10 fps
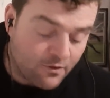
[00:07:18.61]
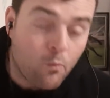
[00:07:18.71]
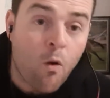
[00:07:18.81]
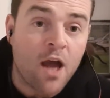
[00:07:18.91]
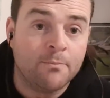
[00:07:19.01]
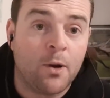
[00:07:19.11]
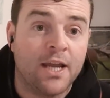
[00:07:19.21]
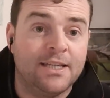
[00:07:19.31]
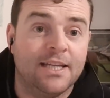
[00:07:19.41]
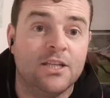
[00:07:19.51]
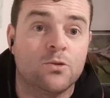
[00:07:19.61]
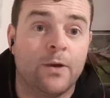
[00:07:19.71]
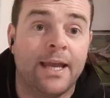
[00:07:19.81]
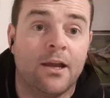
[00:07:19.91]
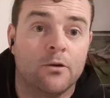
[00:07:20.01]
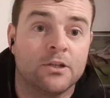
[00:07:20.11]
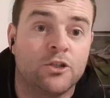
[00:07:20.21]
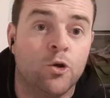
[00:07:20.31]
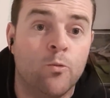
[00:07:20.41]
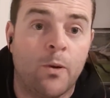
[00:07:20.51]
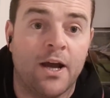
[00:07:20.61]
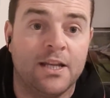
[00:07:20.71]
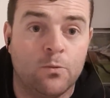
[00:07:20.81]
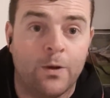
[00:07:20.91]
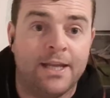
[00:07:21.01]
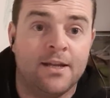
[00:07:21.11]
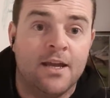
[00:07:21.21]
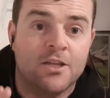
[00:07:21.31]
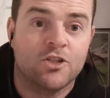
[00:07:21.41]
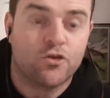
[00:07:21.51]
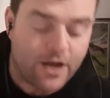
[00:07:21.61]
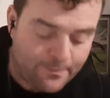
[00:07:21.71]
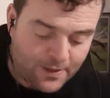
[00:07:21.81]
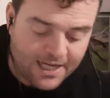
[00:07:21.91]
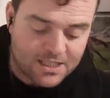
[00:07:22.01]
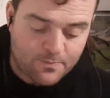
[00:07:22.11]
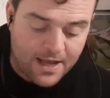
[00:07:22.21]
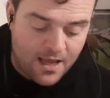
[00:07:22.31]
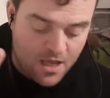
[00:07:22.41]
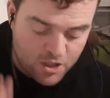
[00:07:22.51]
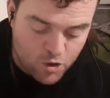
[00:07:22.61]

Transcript: it 1 point each way or a 2 point win straight place bet.